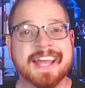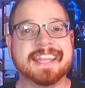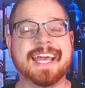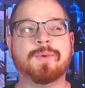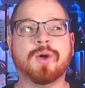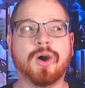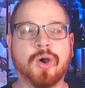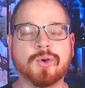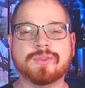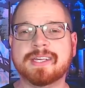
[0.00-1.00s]
They will
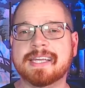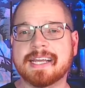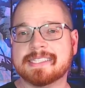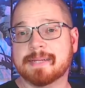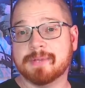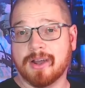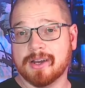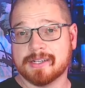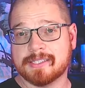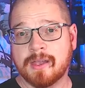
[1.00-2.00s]
only accept
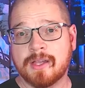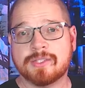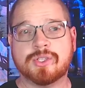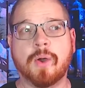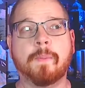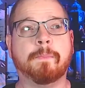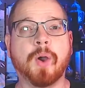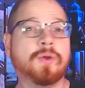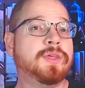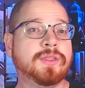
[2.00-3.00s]
ARCs. So
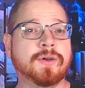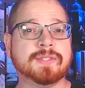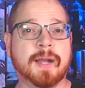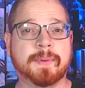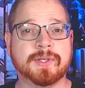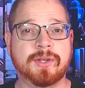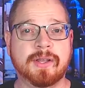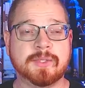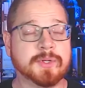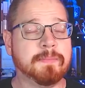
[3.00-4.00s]
both of those
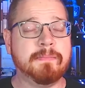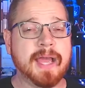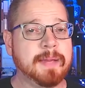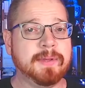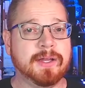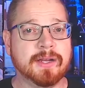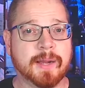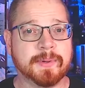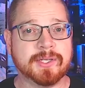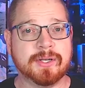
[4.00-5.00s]
opportunities, which may be good
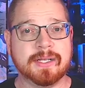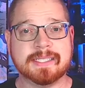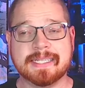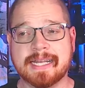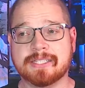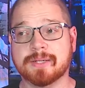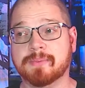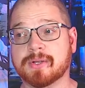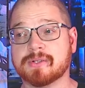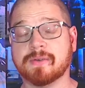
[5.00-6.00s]
opportunities to get your
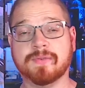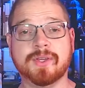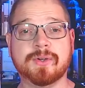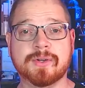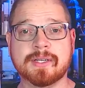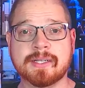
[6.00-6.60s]
book reviewed,